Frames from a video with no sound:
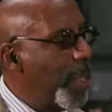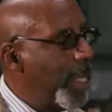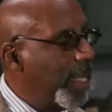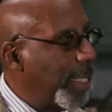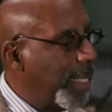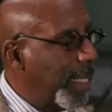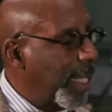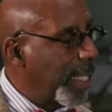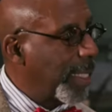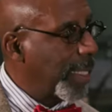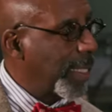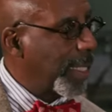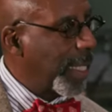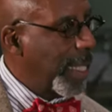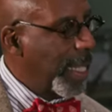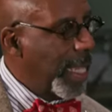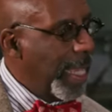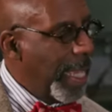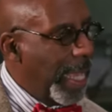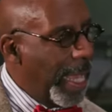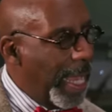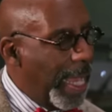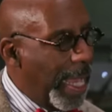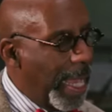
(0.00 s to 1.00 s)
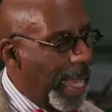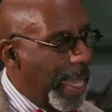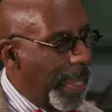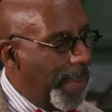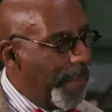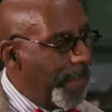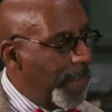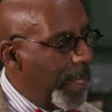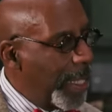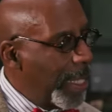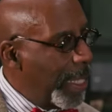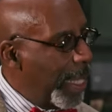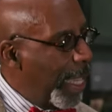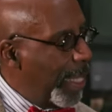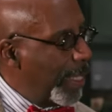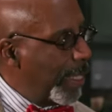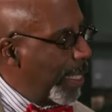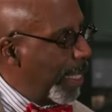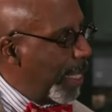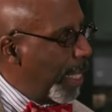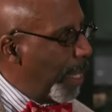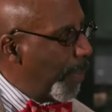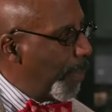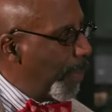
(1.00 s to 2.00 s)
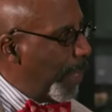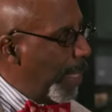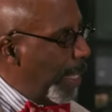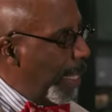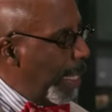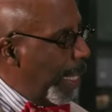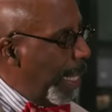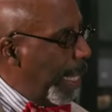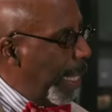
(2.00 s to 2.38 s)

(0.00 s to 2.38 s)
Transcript: business. Yep. He ended up